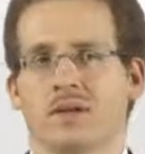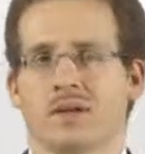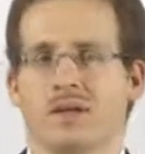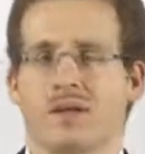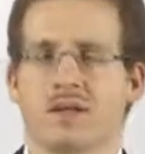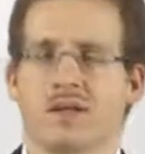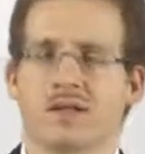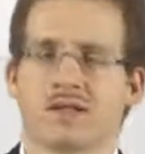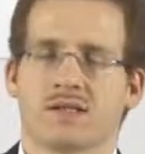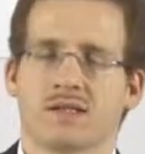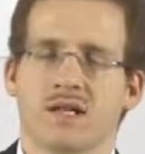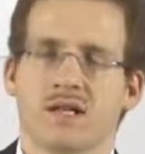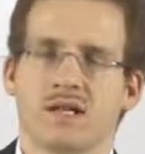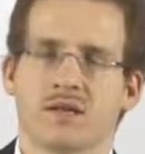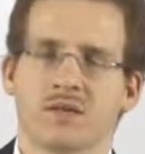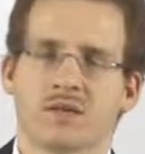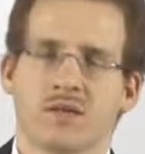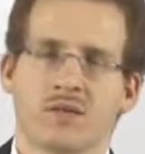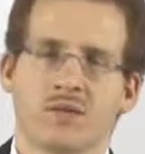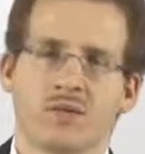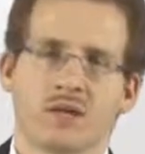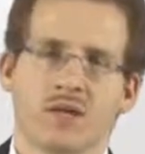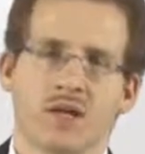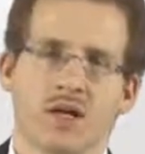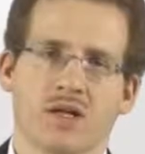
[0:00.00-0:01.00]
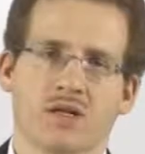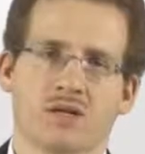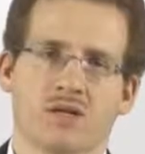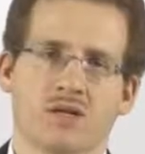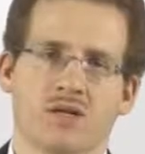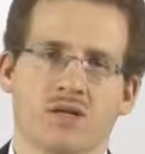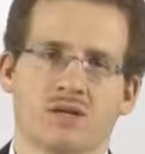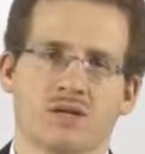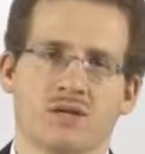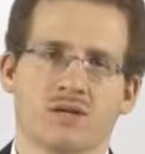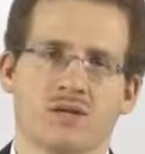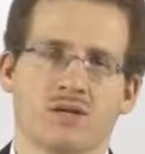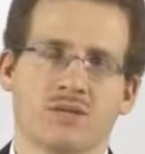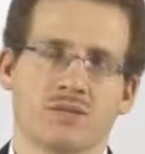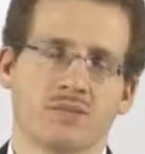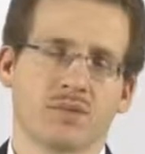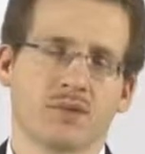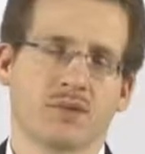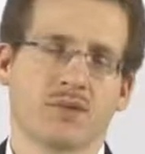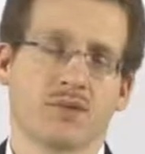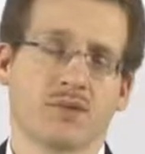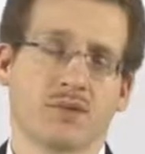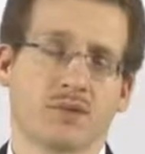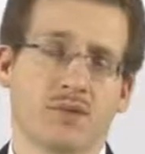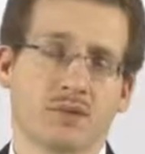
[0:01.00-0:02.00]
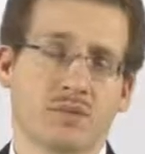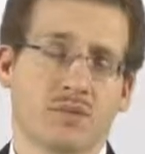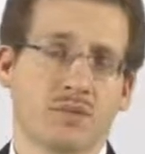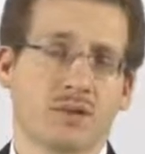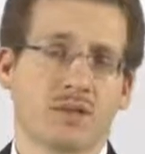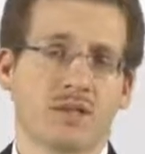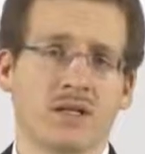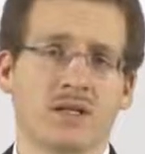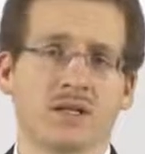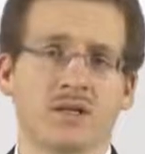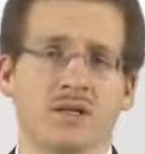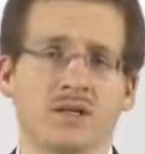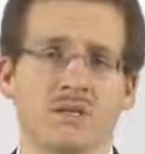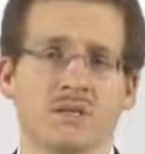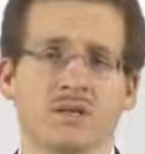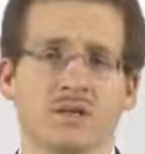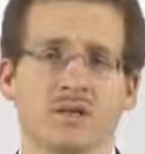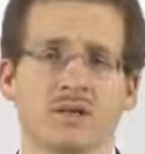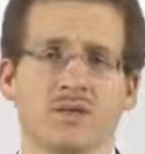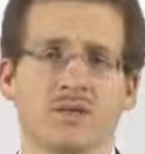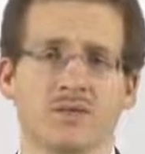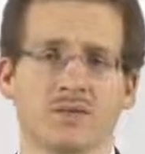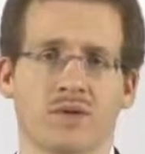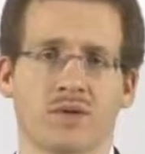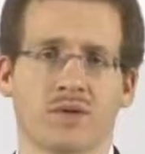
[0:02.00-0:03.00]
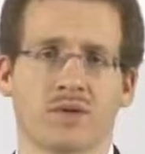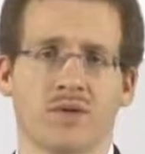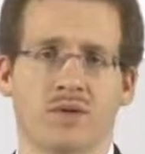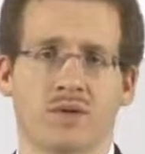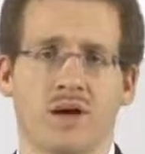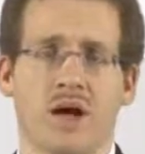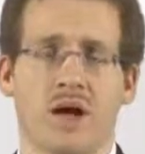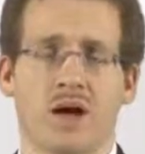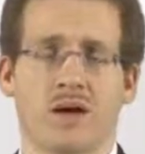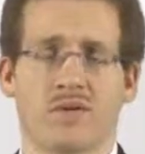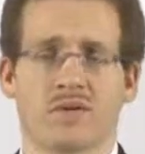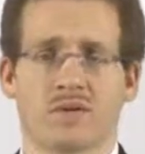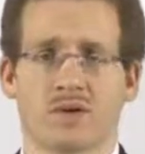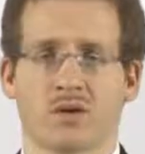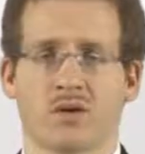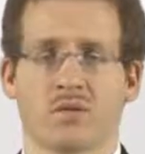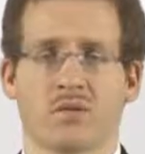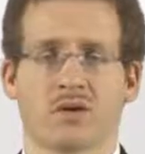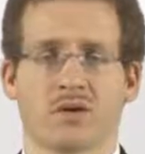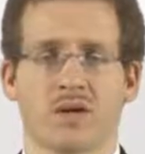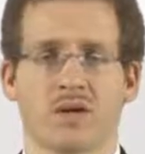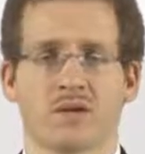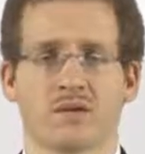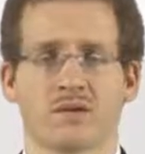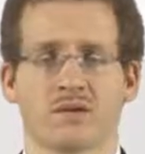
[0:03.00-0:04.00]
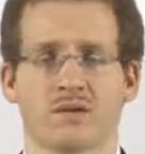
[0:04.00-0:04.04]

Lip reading: A static communication is good because it's predictable. The graph, the communication